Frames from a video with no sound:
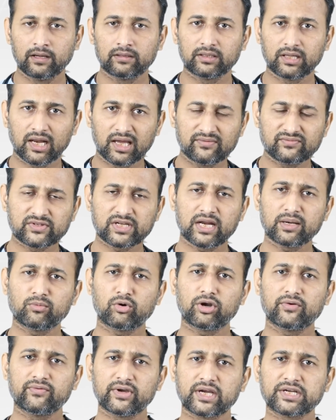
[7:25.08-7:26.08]
The lifestyle
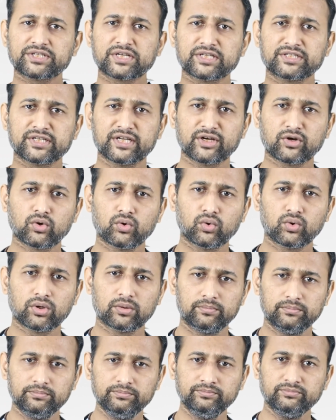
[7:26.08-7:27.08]
modifications
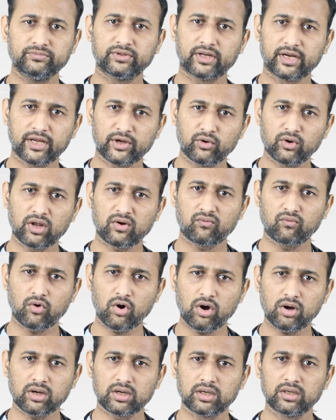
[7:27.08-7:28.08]
include regular
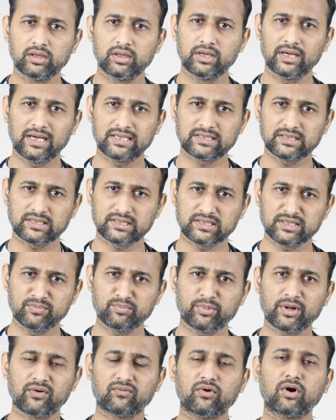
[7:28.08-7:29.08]
walk as a
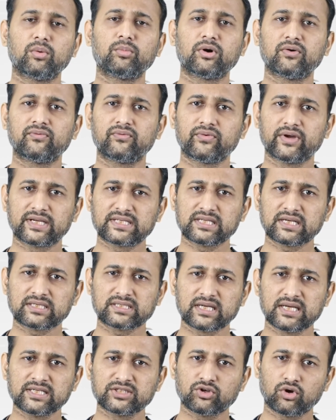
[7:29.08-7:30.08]
simple form of
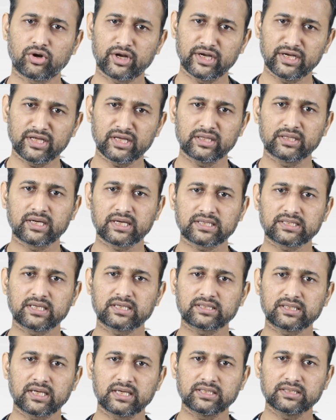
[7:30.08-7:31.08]
exercise or any other
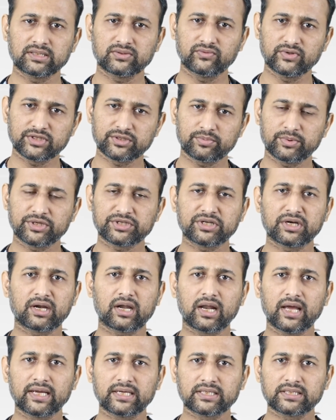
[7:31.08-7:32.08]
exercise which patient
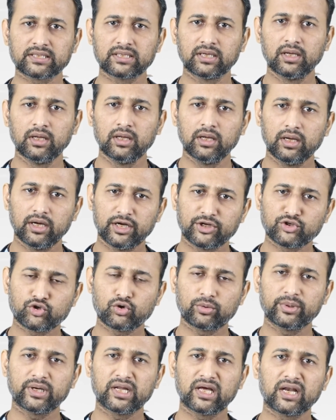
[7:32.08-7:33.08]
likes. It
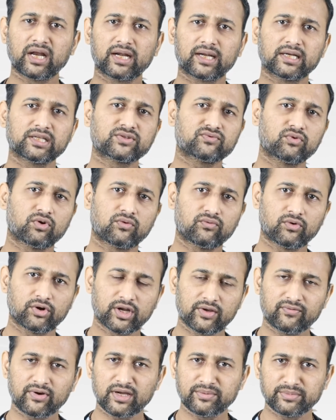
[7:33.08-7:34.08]
should be done at least for
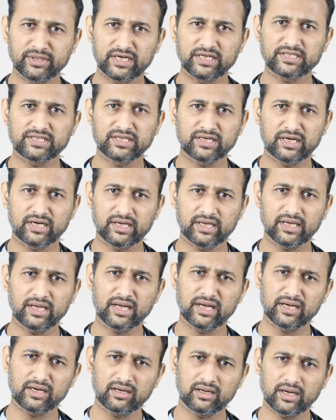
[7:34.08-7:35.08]
45 minutes in a day
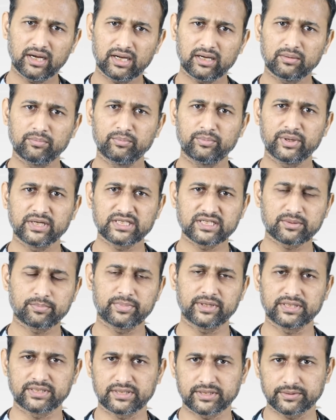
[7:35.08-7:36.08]
and at a brisk
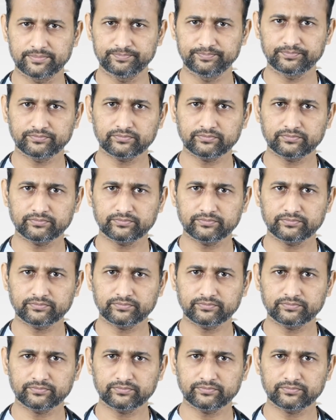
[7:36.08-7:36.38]
pace.